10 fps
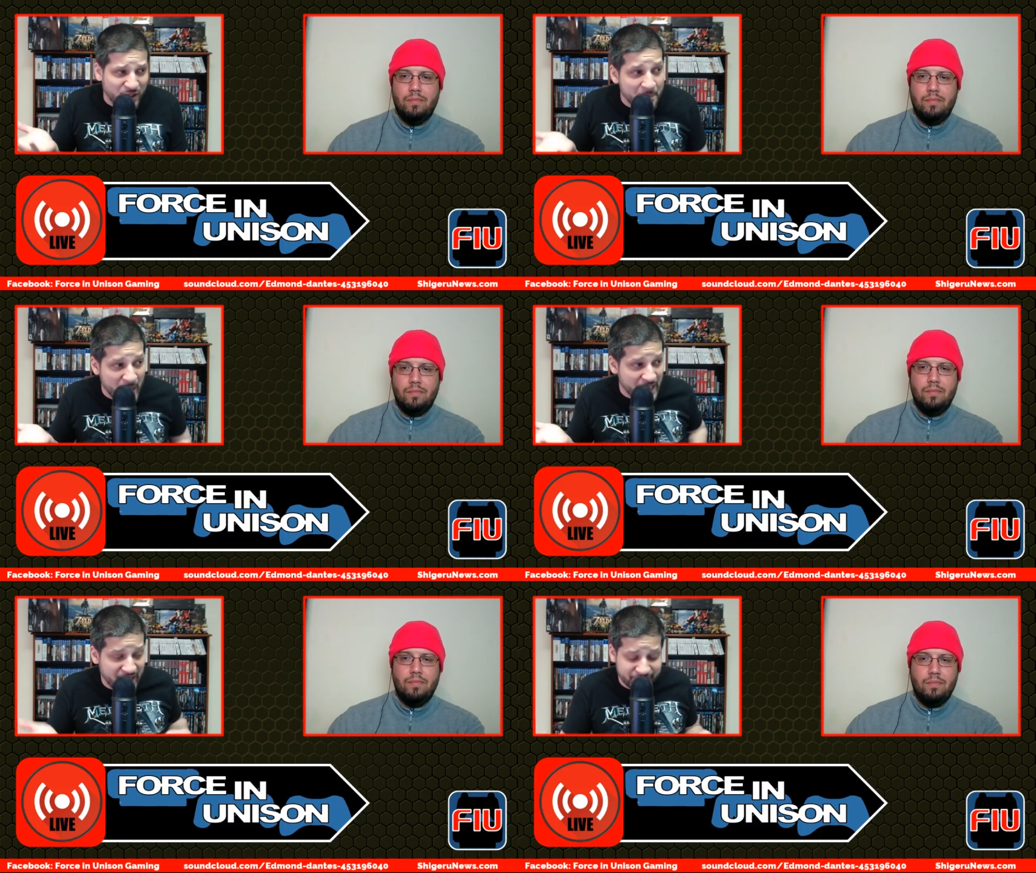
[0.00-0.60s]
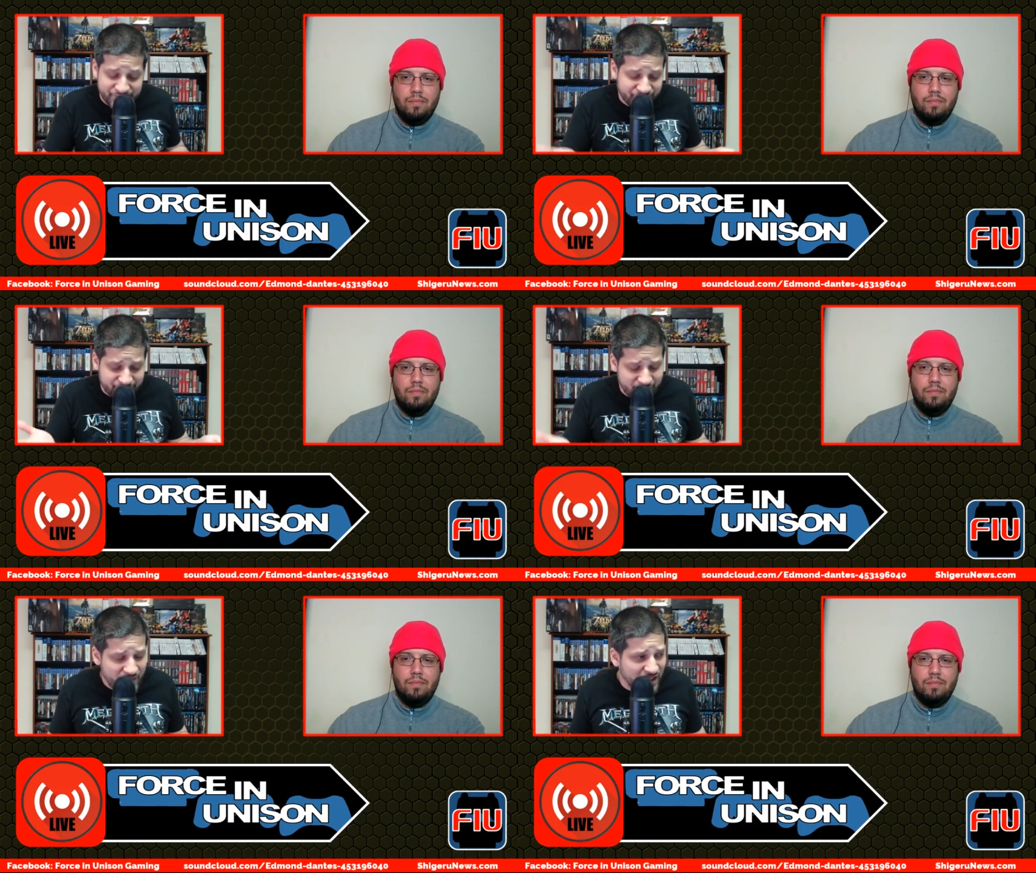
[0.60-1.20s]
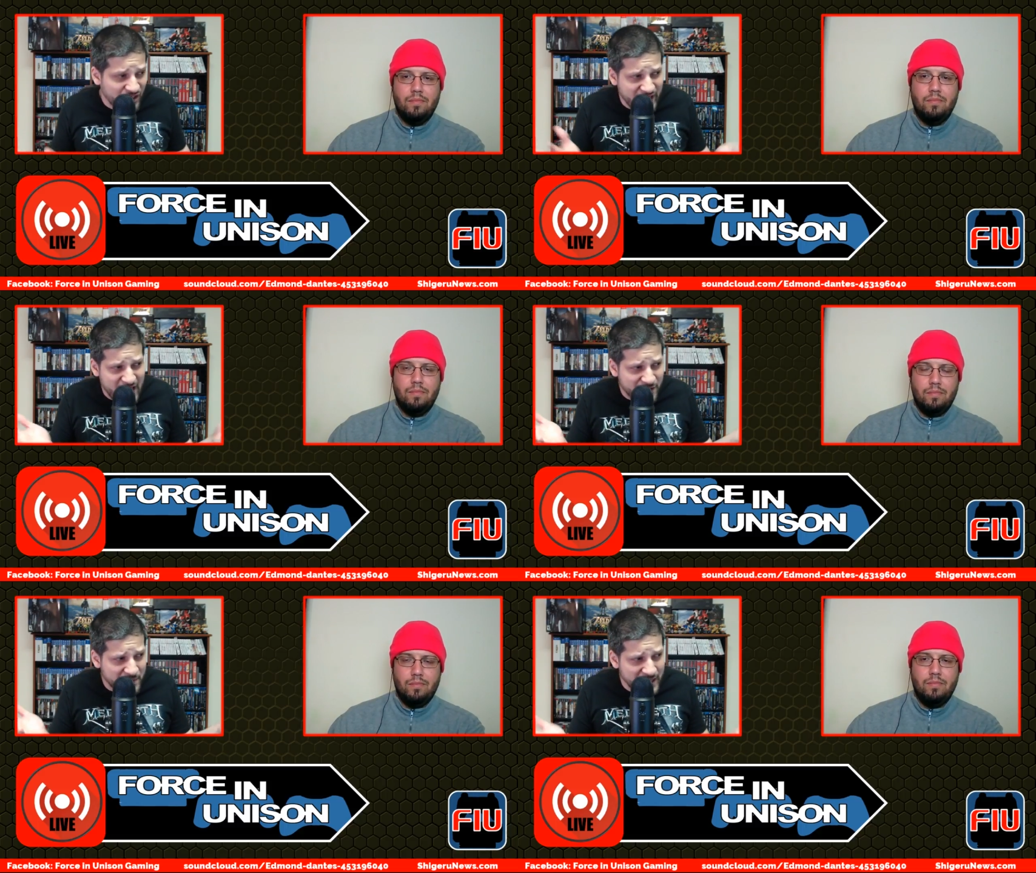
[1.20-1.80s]
Speaker 1: some money, so they
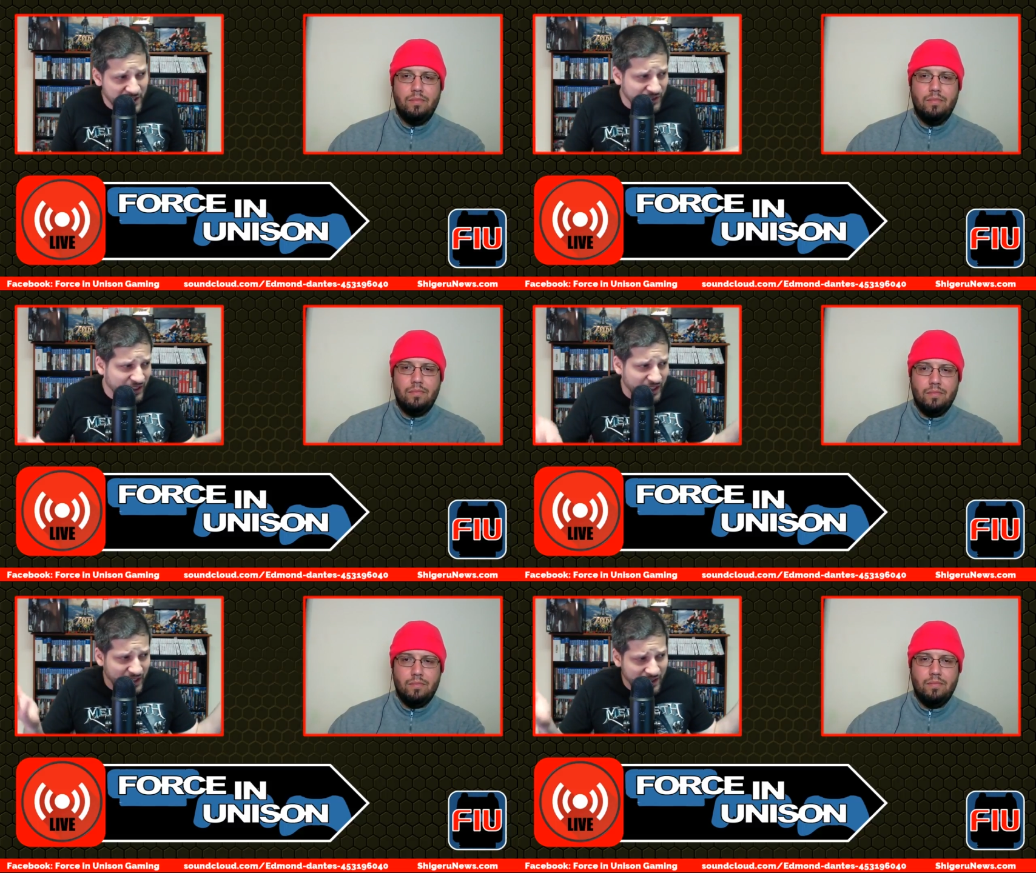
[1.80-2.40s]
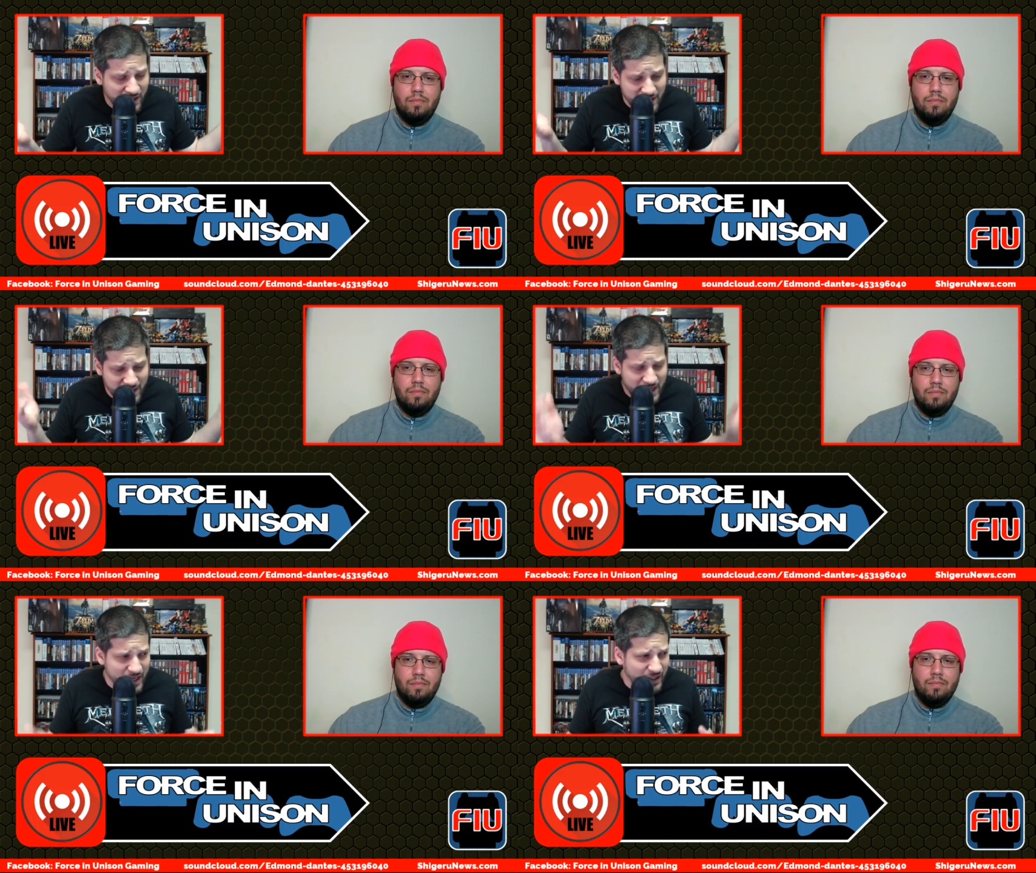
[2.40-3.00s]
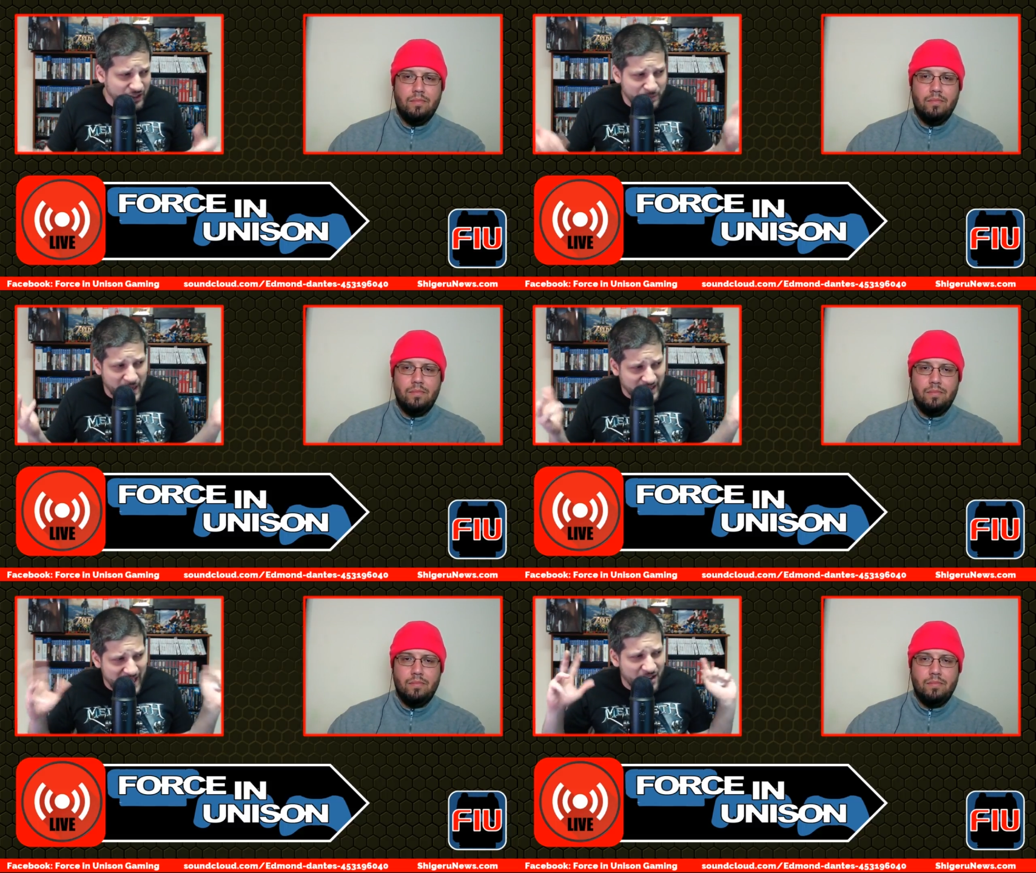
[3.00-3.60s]
have some DLC and
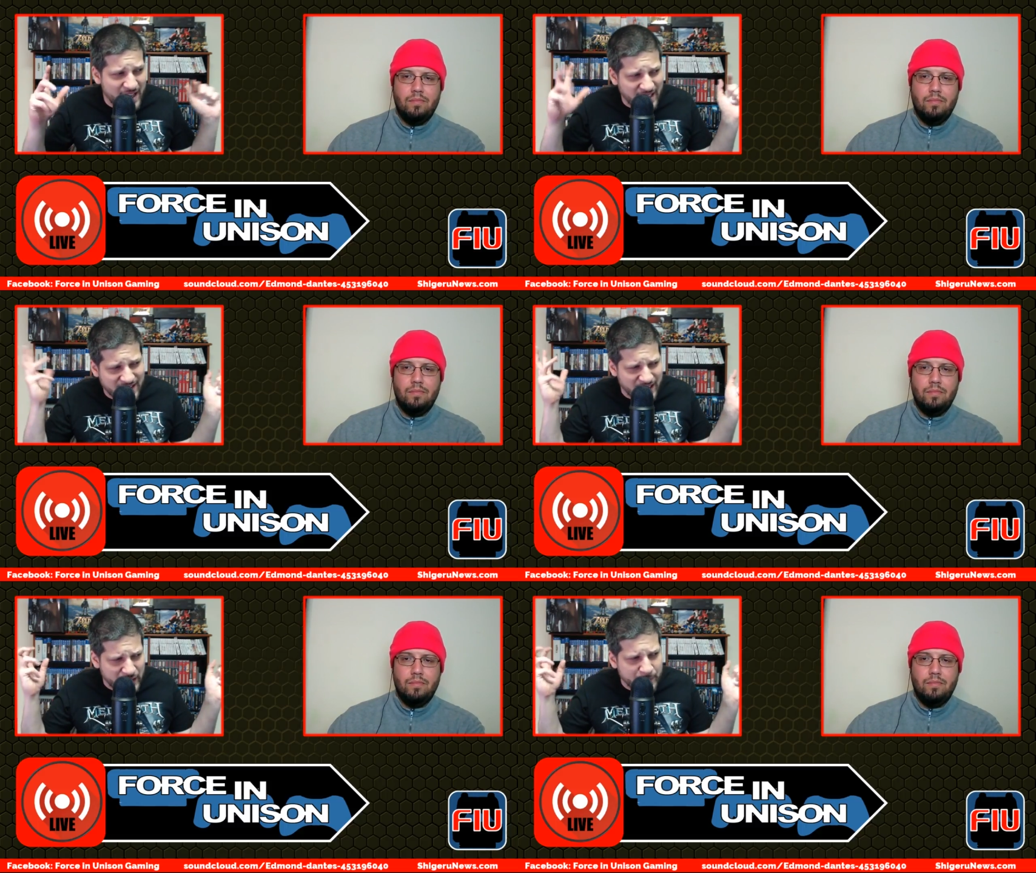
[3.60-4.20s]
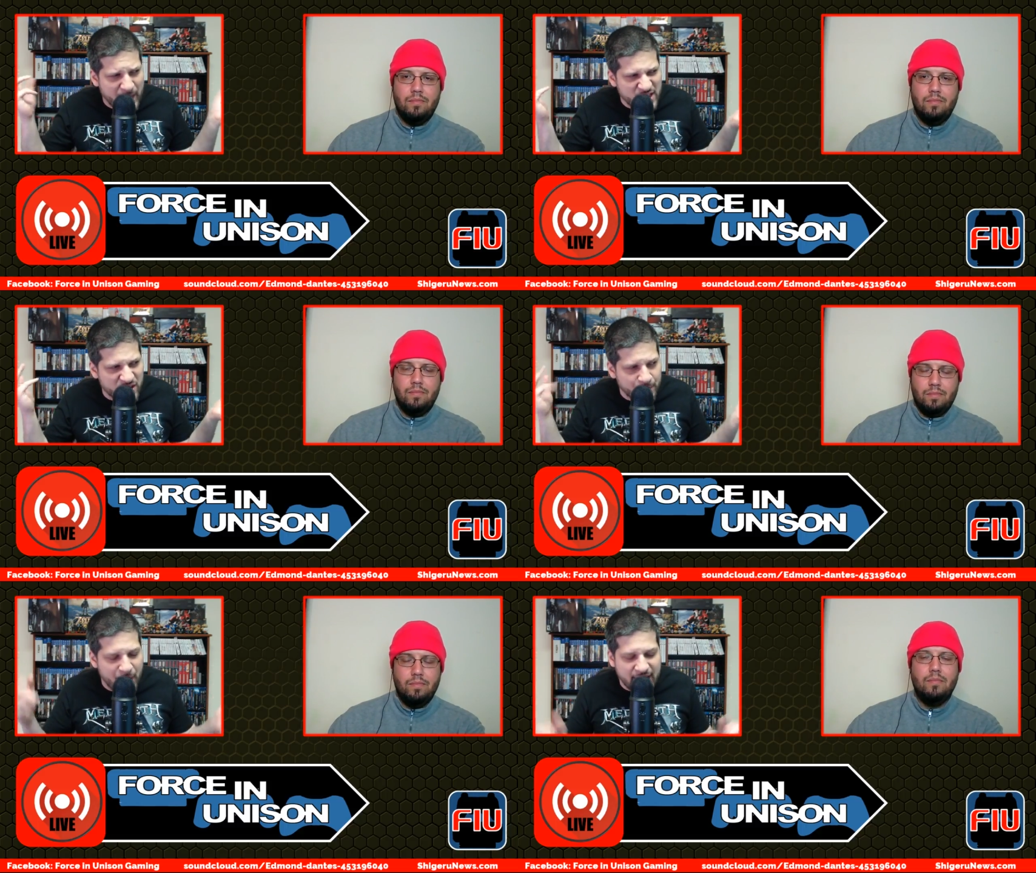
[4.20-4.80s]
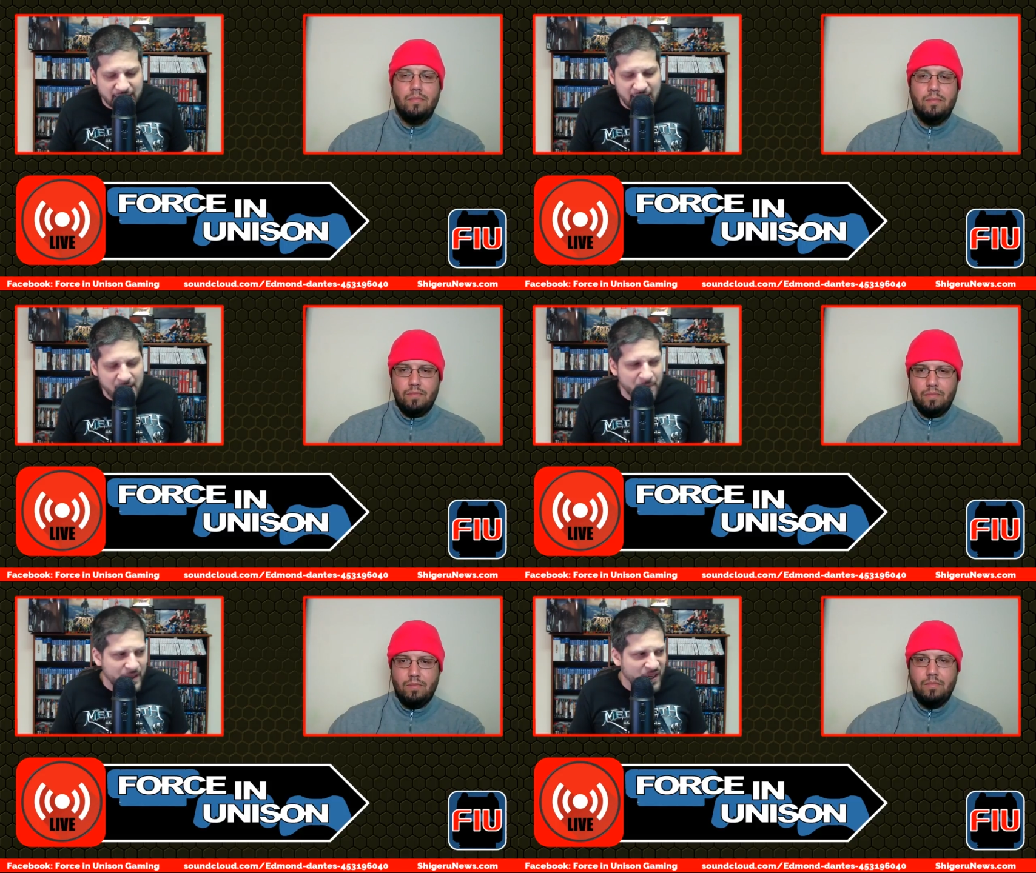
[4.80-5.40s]
kind of like an expansion pack
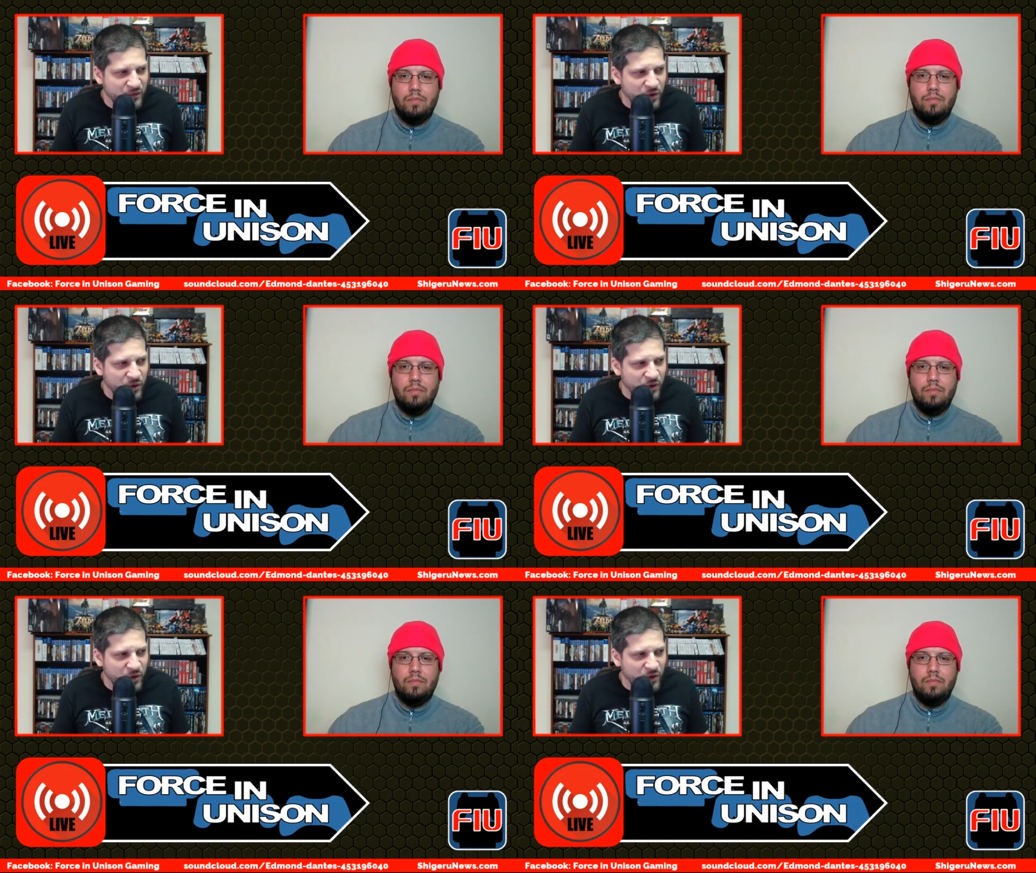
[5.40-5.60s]
type, and of